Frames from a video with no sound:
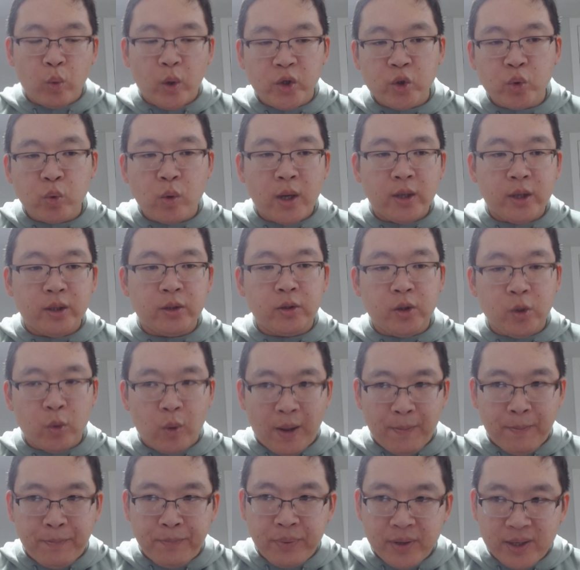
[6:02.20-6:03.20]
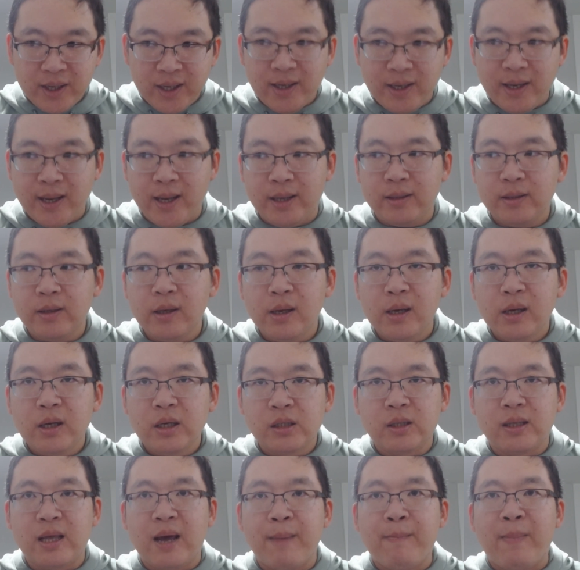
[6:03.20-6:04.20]
which one do I put it in
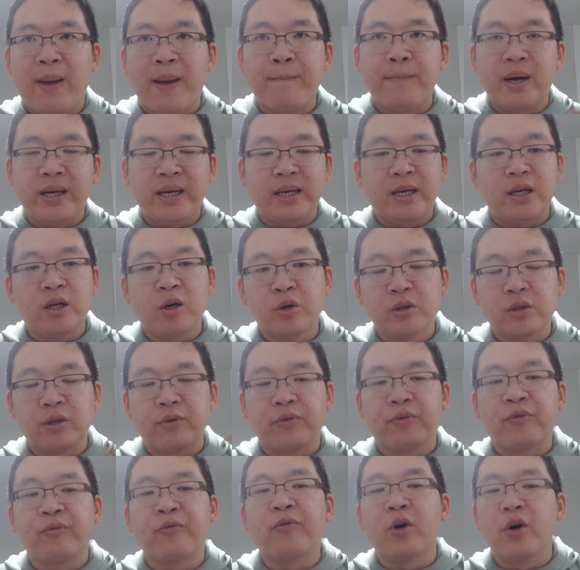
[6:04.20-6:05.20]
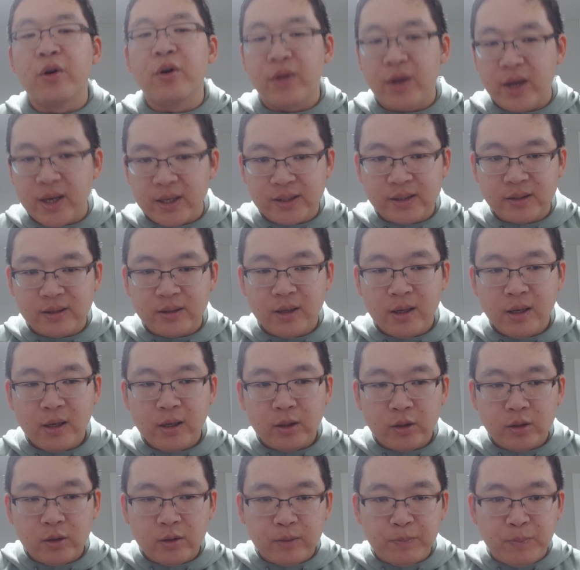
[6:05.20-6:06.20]
so that my money goes the furthest?
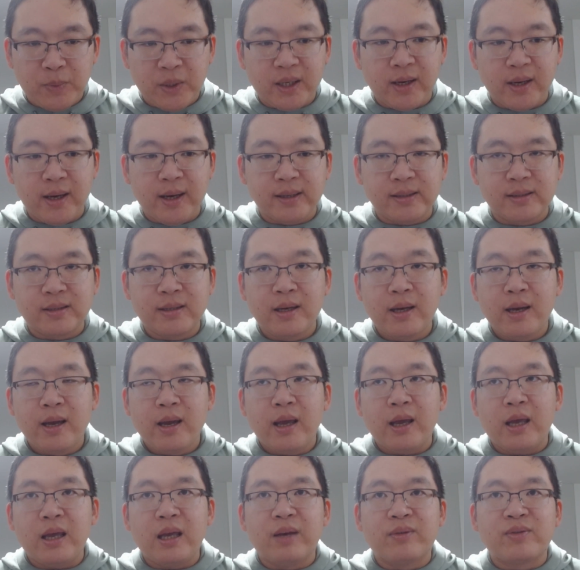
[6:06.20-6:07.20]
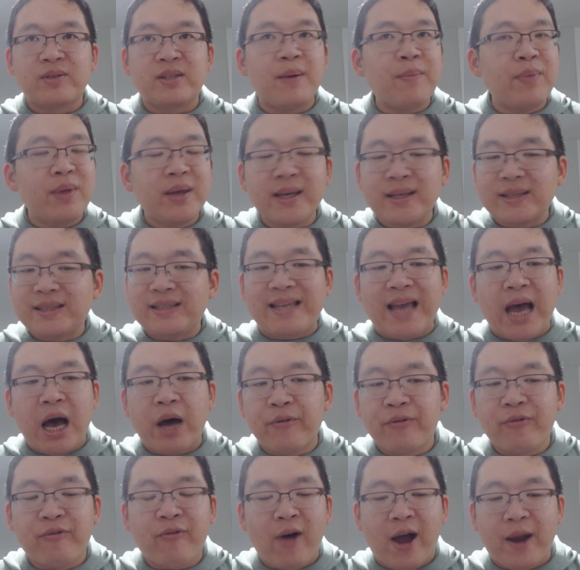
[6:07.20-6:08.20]
Because if something is
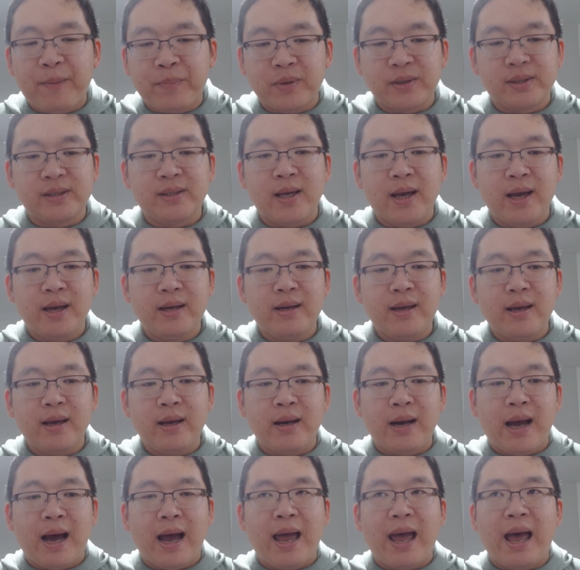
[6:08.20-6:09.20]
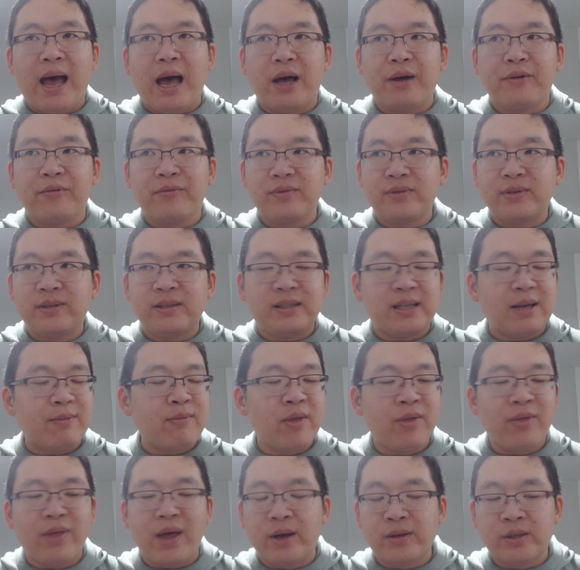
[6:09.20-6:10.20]
down 5% and I have
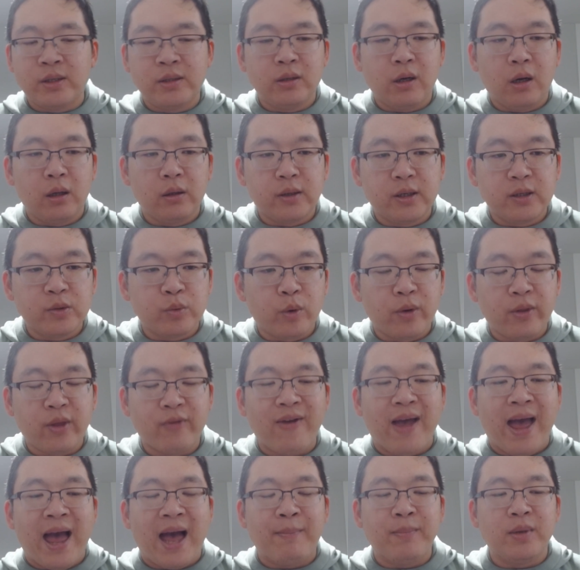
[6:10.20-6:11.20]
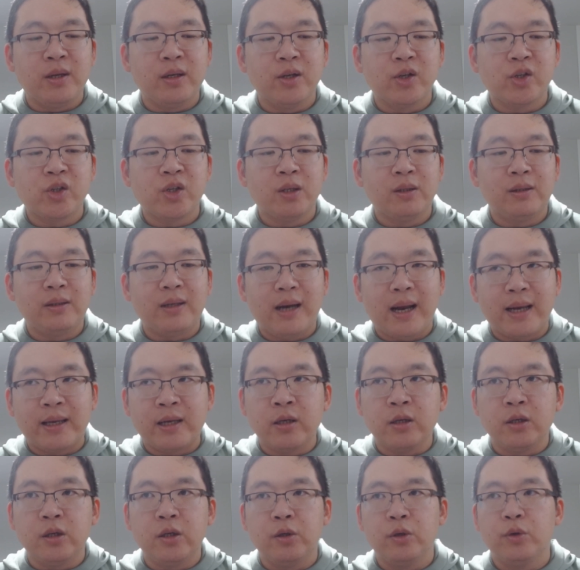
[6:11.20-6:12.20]
$7,000 worth of ammunition that I
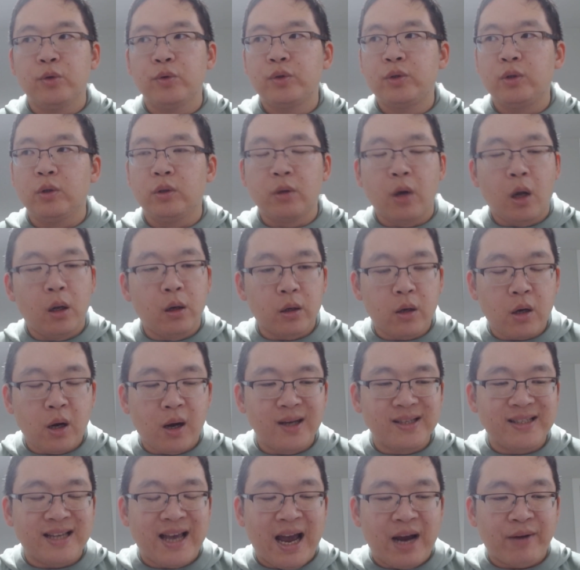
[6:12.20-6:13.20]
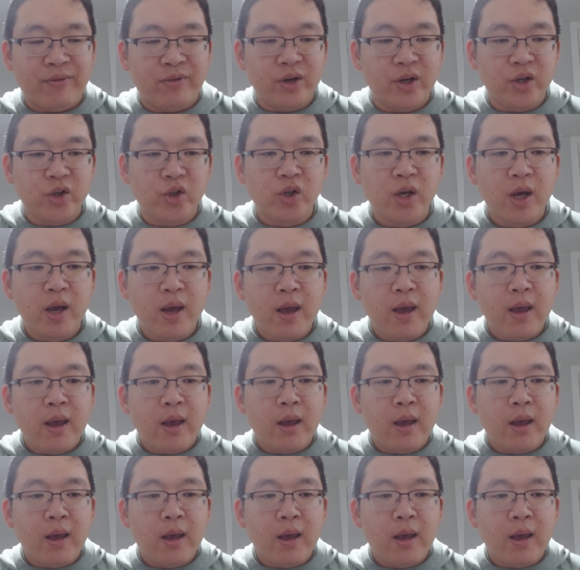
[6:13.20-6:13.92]
can use to dollar cost average,